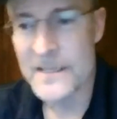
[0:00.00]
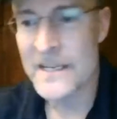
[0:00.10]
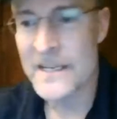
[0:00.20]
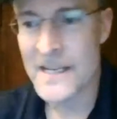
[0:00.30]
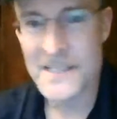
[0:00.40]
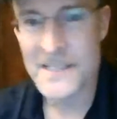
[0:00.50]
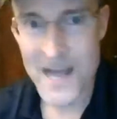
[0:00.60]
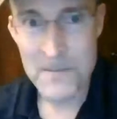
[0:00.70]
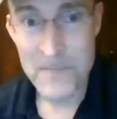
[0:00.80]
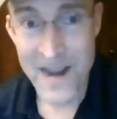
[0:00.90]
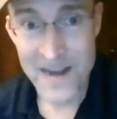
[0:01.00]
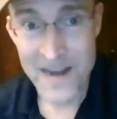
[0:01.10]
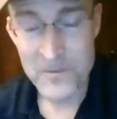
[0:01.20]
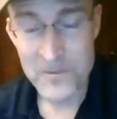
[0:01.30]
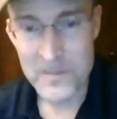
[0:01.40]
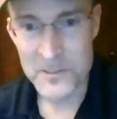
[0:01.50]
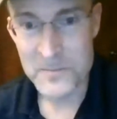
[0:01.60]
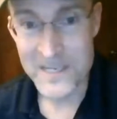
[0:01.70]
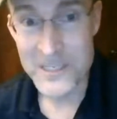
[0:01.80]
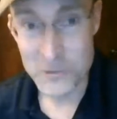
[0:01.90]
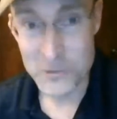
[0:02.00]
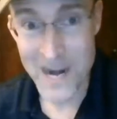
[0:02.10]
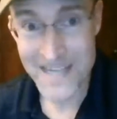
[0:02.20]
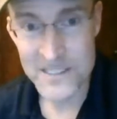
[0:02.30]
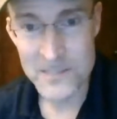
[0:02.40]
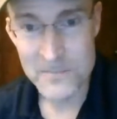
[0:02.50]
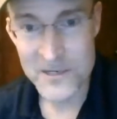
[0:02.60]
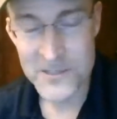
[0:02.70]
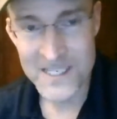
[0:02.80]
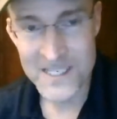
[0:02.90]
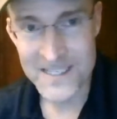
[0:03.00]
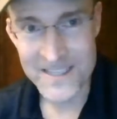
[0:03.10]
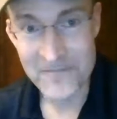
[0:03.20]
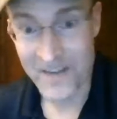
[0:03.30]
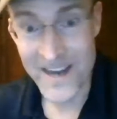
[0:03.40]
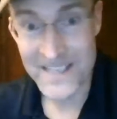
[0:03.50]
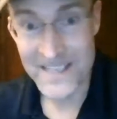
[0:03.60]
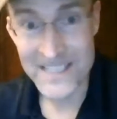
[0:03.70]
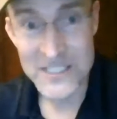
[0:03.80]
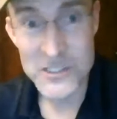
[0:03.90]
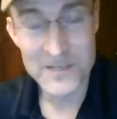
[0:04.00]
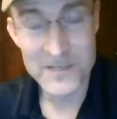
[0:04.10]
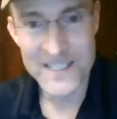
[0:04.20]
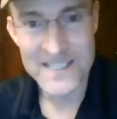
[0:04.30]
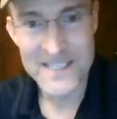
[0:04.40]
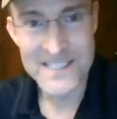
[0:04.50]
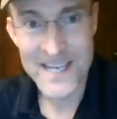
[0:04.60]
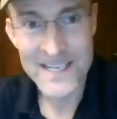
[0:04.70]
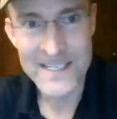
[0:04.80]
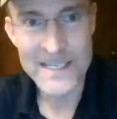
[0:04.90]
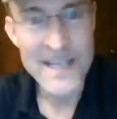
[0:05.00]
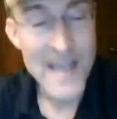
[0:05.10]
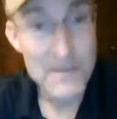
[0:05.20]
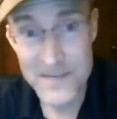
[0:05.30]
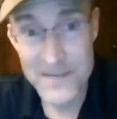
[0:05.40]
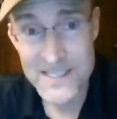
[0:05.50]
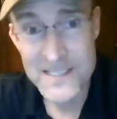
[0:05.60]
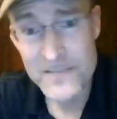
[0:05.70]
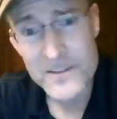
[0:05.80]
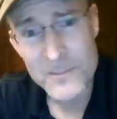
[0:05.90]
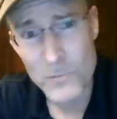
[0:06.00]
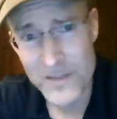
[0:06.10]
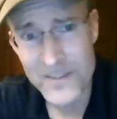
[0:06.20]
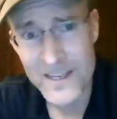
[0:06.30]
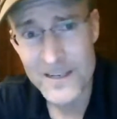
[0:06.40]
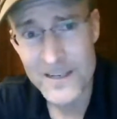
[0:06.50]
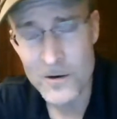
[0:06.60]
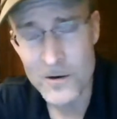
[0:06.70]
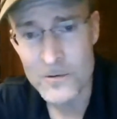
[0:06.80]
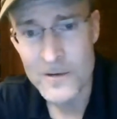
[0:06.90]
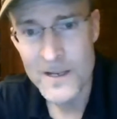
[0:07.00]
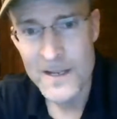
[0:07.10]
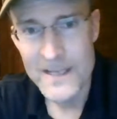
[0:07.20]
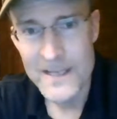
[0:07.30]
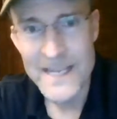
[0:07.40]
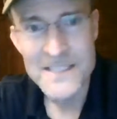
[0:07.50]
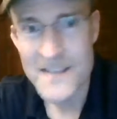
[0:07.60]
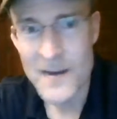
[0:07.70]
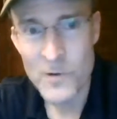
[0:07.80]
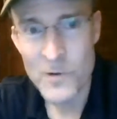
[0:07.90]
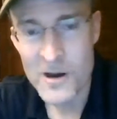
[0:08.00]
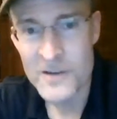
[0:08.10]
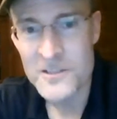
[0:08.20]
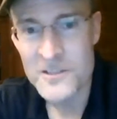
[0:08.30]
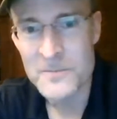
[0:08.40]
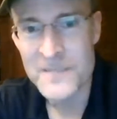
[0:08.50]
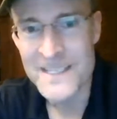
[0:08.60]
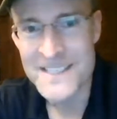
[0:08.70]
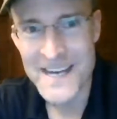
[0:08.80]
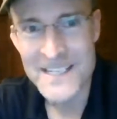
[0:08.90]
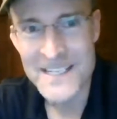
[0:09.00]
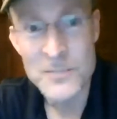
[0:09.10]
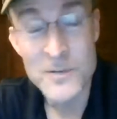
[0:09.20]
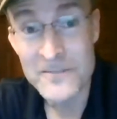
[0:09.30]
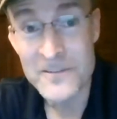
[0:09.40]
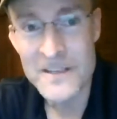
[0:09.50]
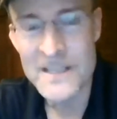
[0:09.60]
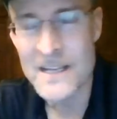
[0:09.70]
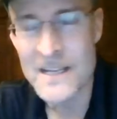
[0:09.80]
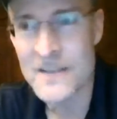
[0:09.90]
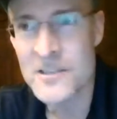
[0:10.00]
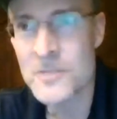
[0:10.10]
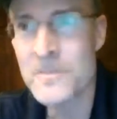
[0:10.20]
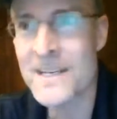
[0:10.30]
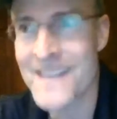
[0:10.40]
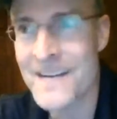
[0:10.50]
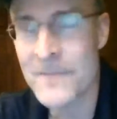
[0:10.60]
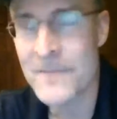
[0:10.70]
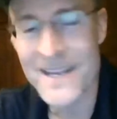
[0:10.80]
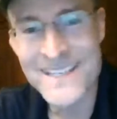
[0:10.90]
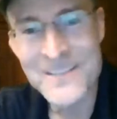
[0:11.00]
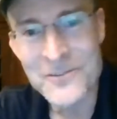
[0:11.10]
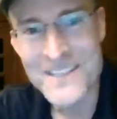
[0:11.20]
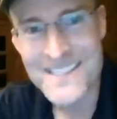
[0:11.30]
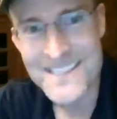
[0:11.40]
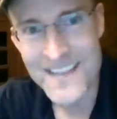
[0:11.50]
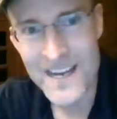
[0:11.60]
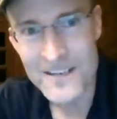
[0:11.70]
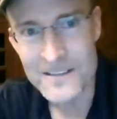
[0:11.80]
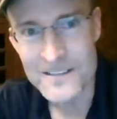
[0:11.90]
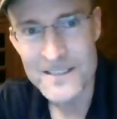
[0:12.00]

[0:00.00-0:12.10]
it's not bad for people to be attracted to music that they find extremely exciting, and maybe it's different than what they know. It's not wrong to be excited to be excited by a different style.